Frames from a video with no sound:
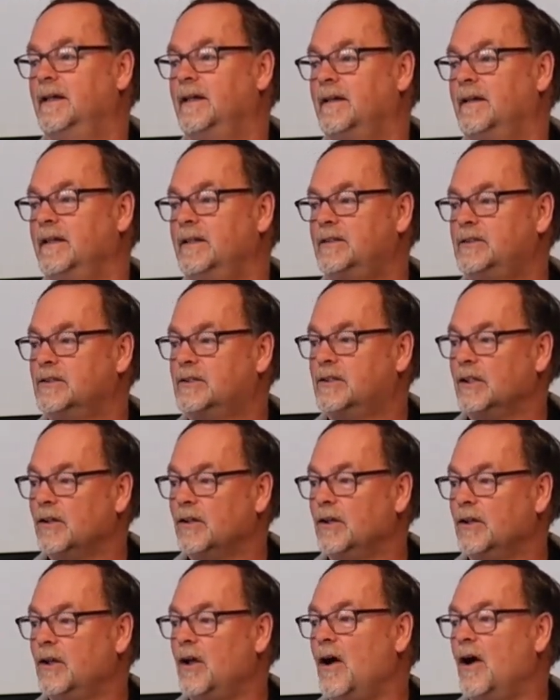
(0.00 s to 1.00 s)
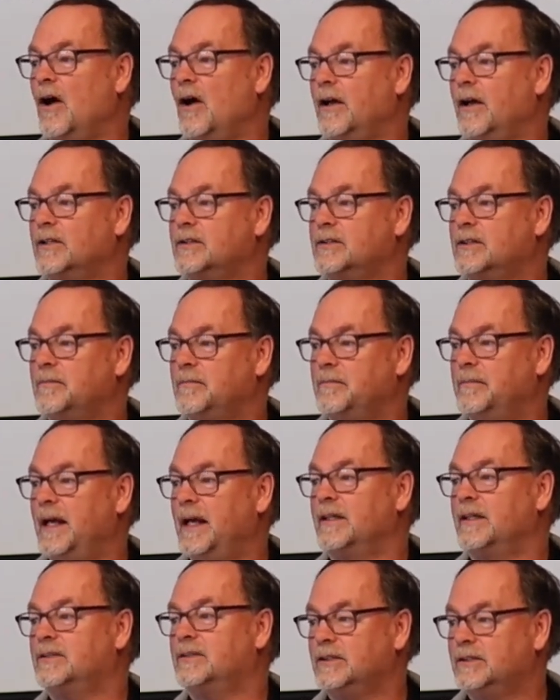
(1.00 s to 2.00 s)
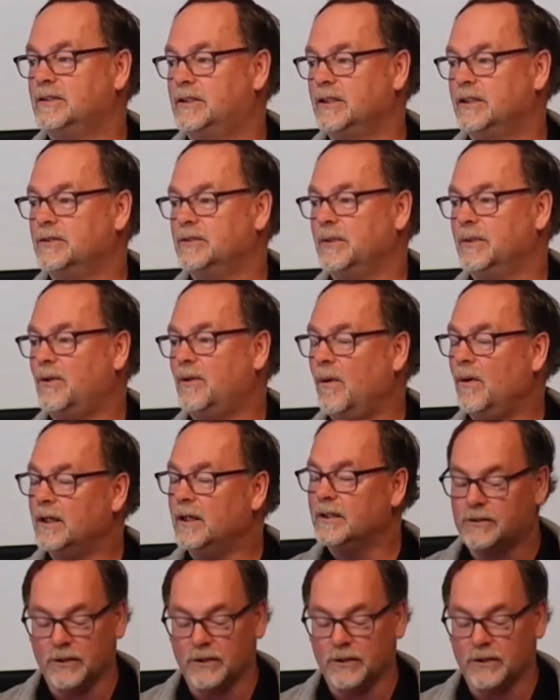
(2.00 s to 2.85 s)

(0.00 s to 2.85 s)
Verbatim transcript: This is the longest message that's recorded.